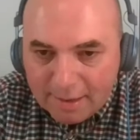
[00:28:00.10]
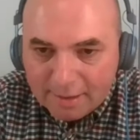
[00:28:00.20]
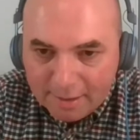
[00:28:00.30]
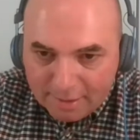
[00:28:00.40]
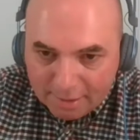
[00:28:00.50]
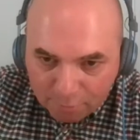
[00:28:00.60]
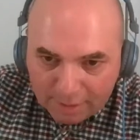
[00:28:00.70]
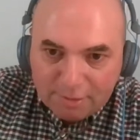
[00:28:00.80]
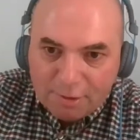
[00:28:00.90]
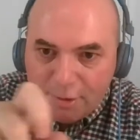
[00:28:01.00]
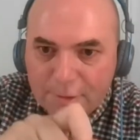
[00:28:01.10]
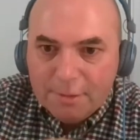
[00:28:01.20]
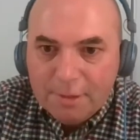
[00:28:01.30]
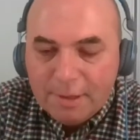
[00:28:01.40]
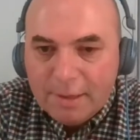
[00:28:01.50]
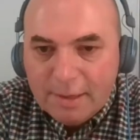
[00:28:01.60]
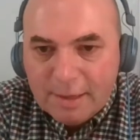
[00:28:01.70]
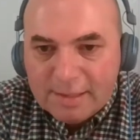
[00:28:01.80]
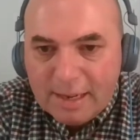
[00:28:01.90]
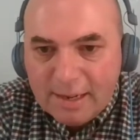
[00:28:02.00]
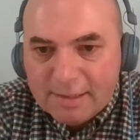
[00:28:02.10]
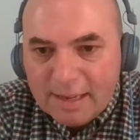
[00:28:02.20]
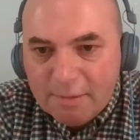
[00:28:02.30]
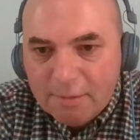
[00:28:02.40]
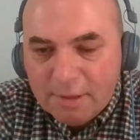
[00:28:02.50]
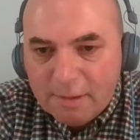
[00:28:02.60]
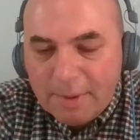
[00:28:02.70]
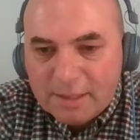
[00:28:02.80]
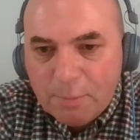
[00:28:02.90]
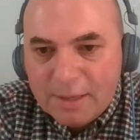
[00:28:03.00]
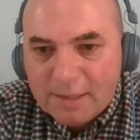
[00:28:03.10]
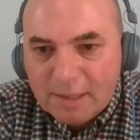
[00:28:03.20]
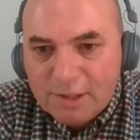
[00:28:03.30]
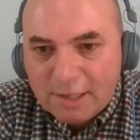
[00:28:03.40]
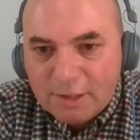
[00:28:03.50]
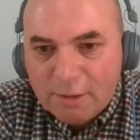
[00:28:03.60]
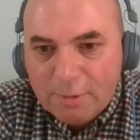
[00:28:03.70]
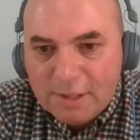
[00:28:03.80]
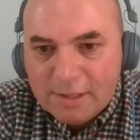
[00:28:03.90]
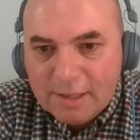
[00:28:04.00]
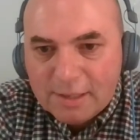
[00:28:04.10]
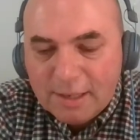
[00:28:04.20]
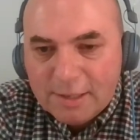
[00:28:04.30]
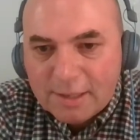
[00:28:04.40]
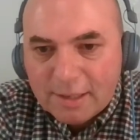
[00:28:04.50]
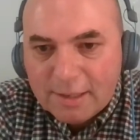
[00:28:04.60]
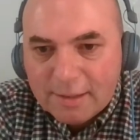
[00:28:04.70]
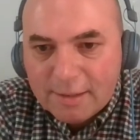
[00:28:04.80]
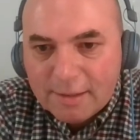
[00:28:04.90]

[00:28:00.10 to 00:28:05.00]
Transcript: earlier, right through. Is that the missing piece of the jigsaw, would you say, essentially?